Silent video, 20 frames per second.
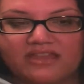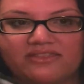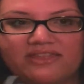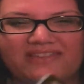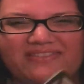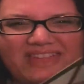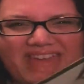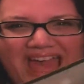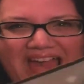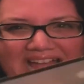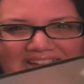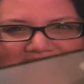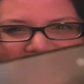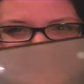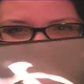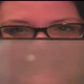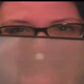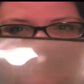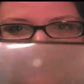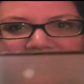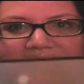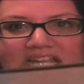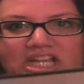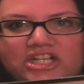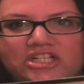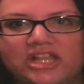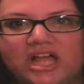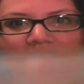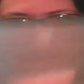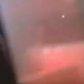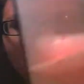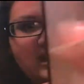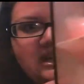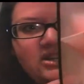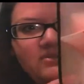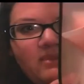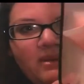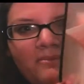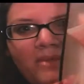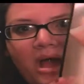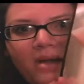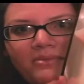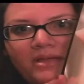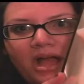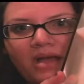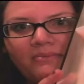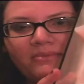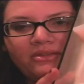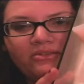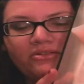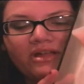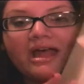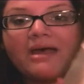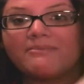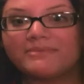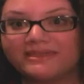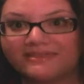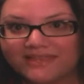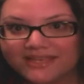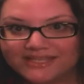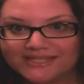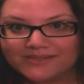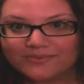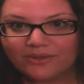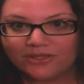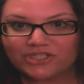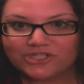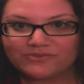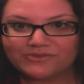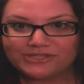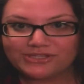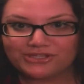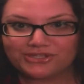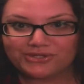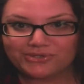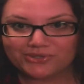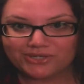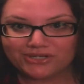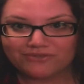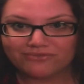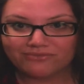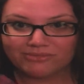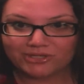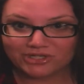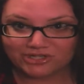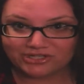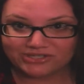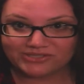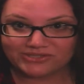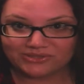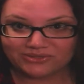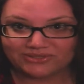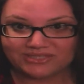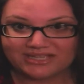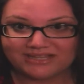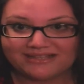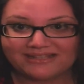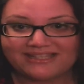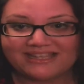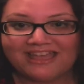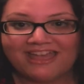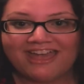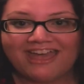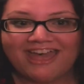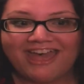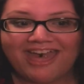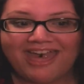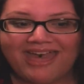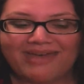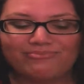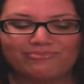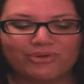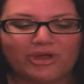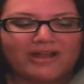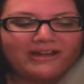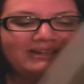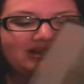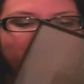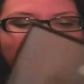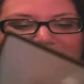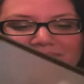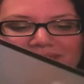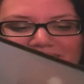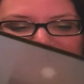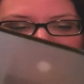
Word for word: like the acne skincare line, and my mom got me, grabbed me this while she was in New York from her consultant and brought it to me